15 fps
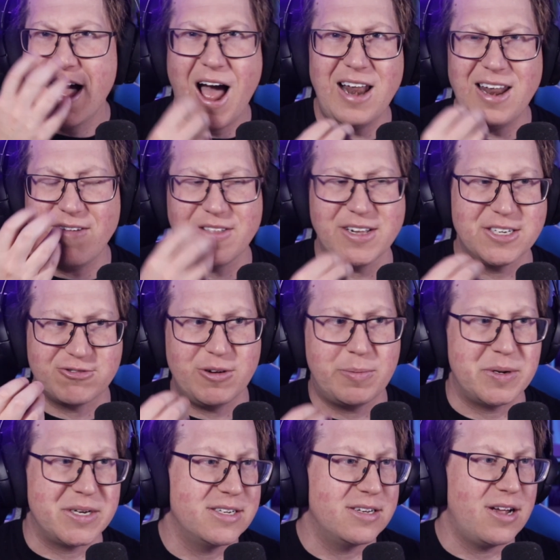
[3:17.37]
I love that it's
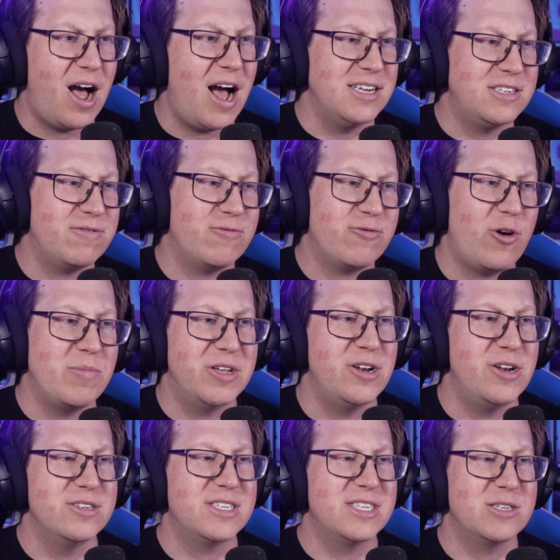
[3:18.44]
dripping ice from the
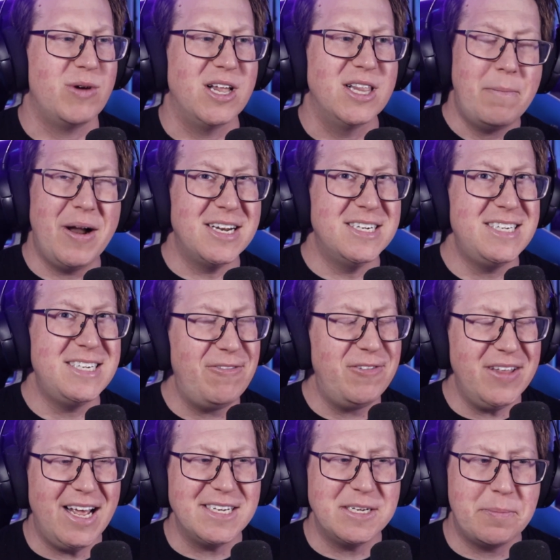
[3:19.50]
nose as well, but it
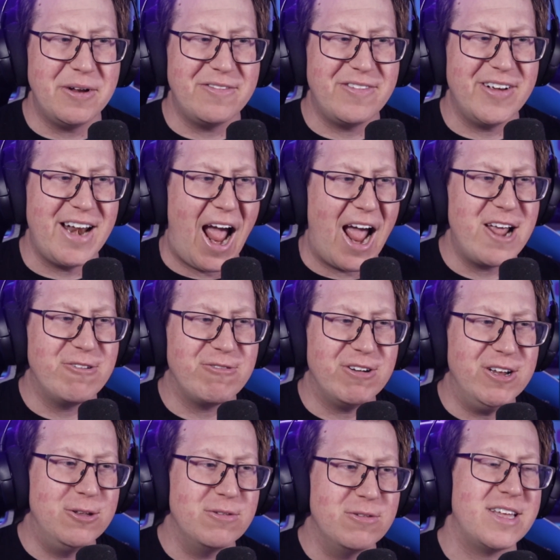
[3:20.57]
definitely has a bit of an angry
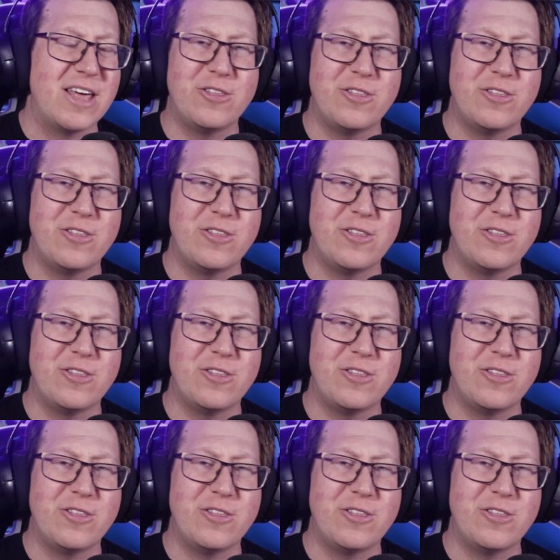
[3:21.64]
look there.